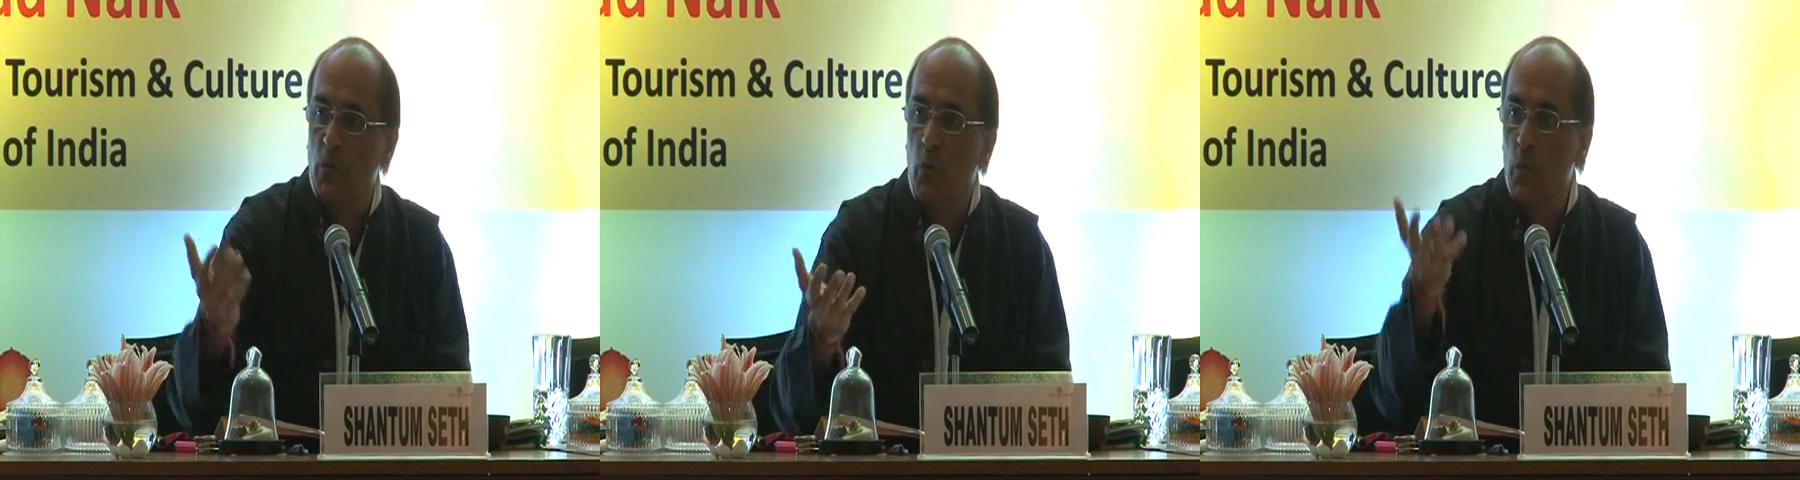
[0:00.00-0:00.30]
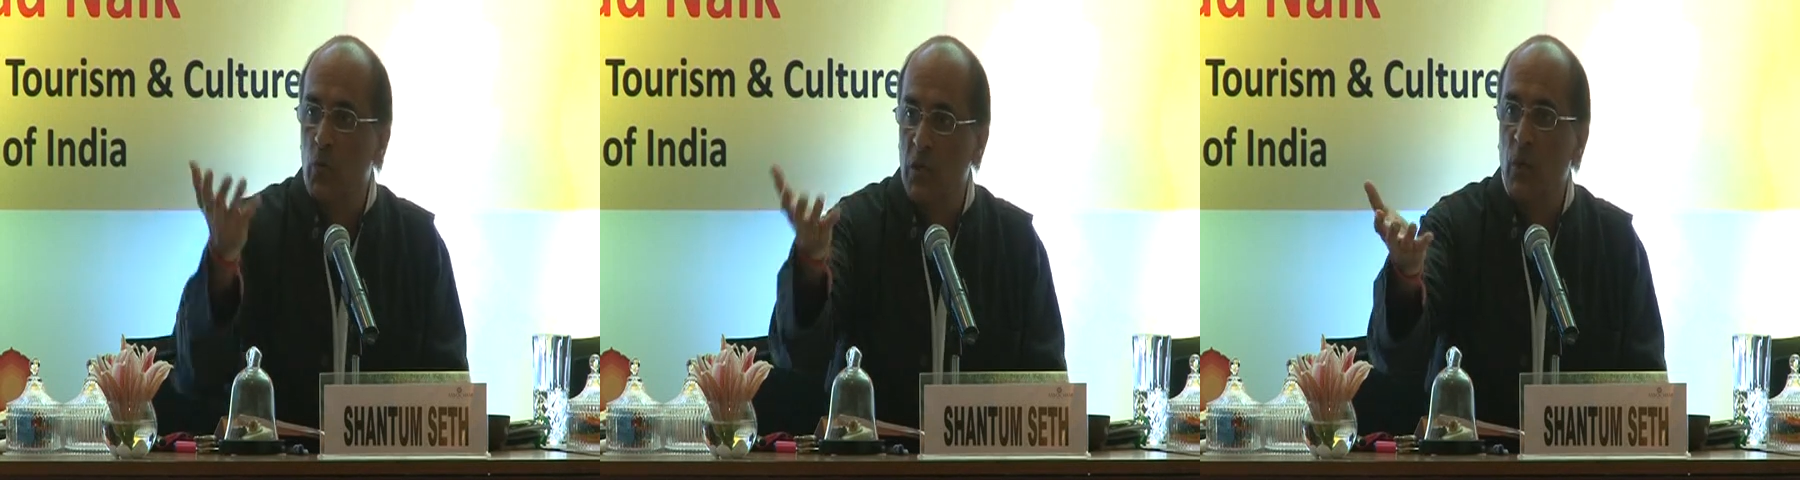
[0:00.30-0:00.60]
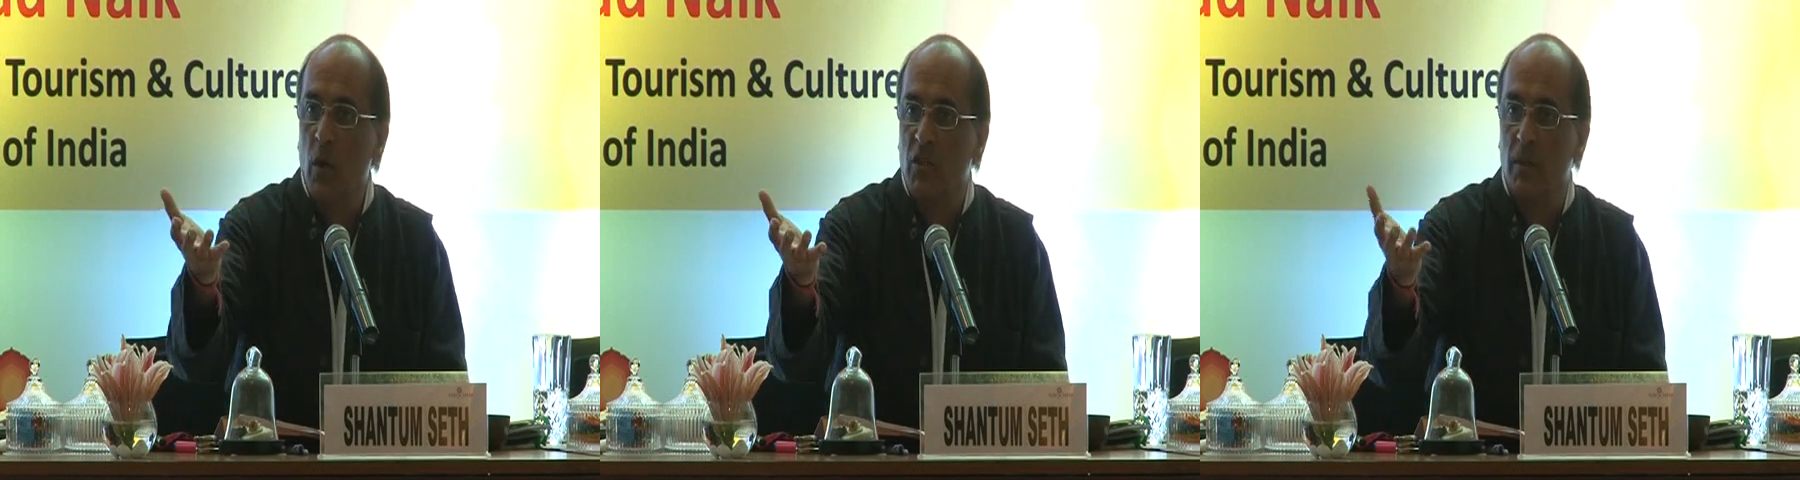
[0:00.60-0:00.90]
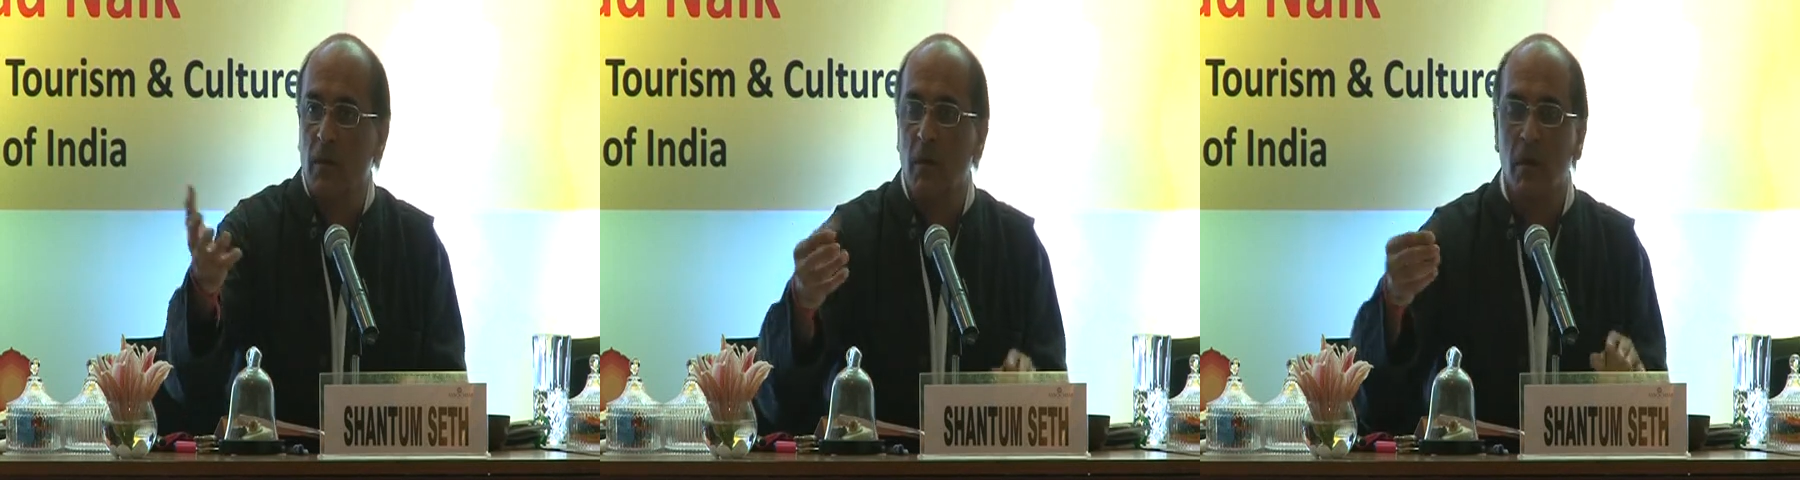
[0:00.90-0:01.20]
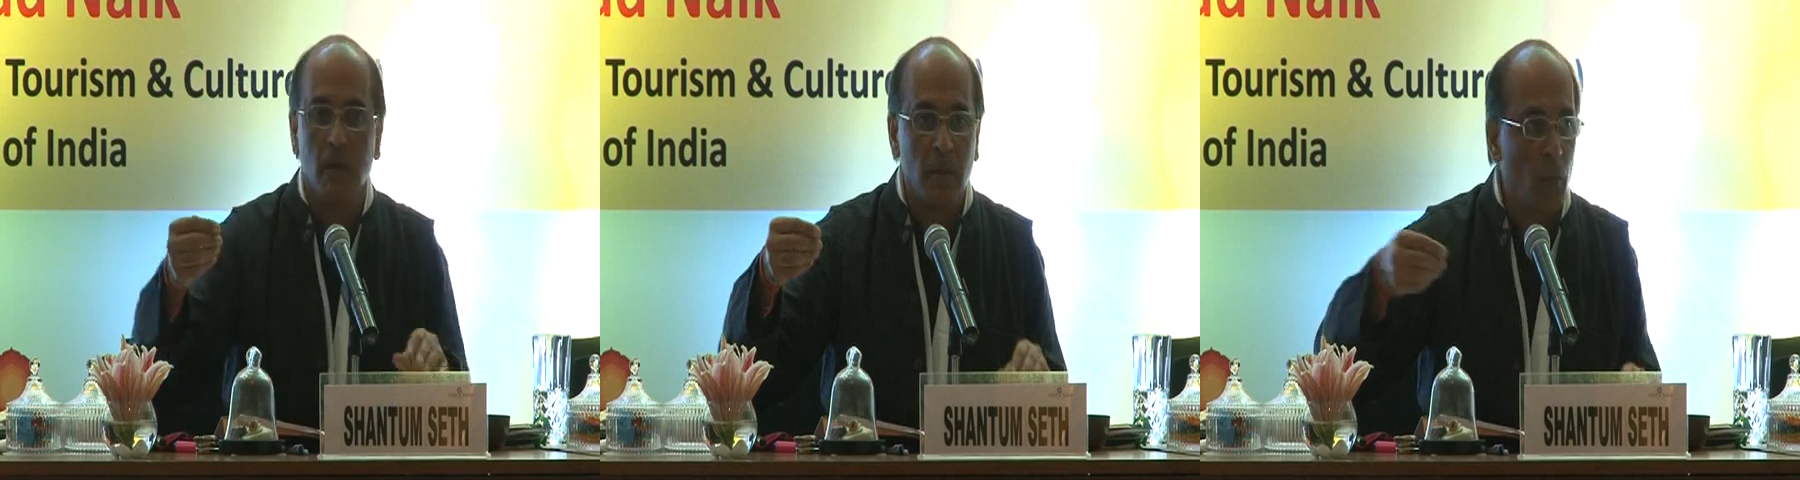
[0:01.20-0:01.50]
to do tree worship.
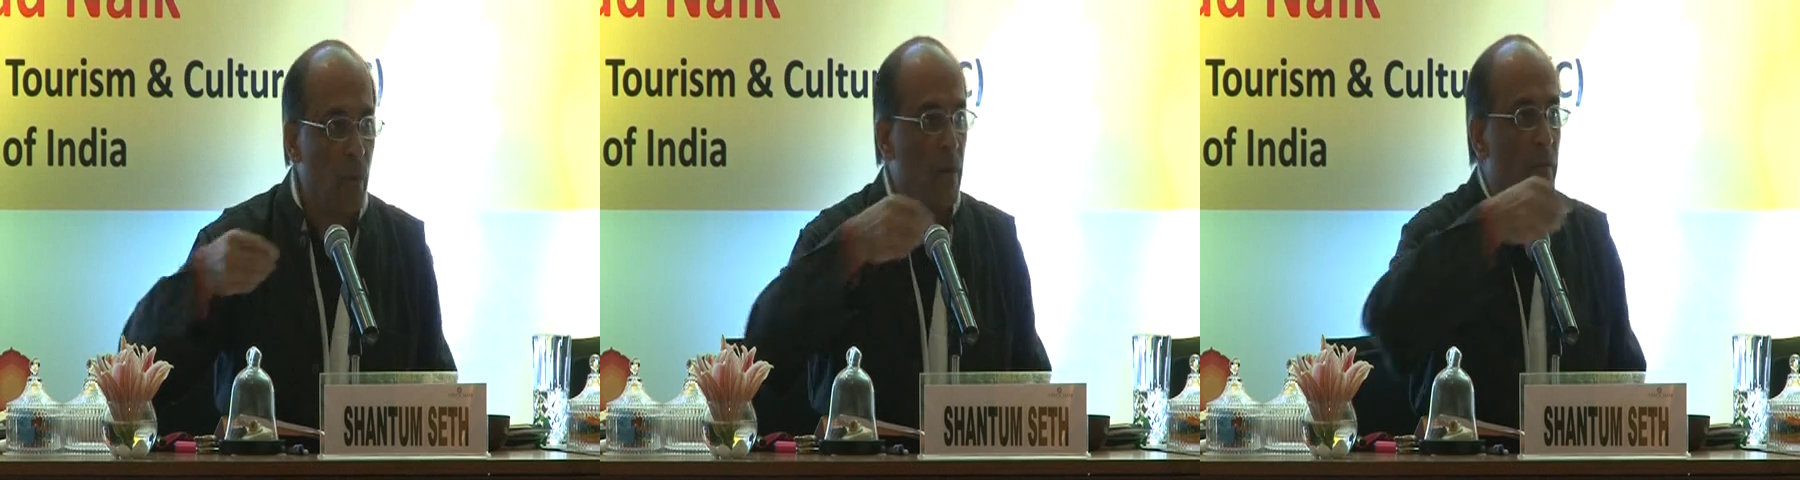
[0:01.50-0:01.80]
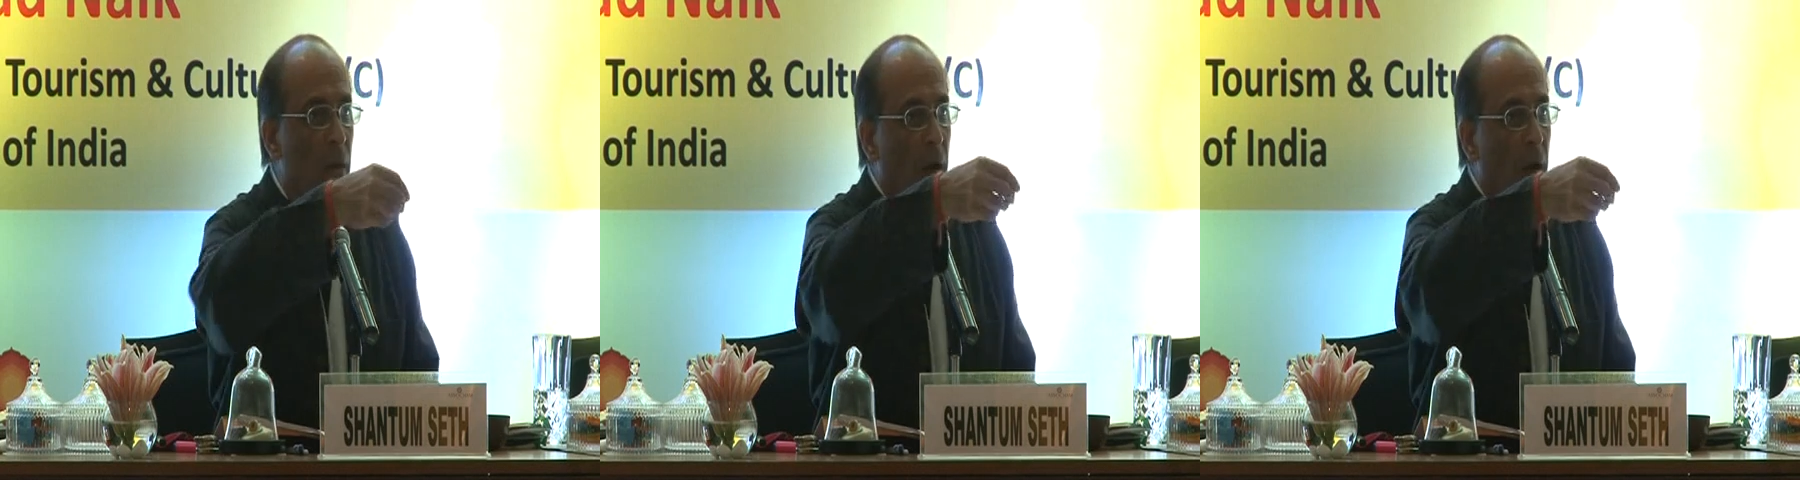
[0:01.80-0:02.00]
The women of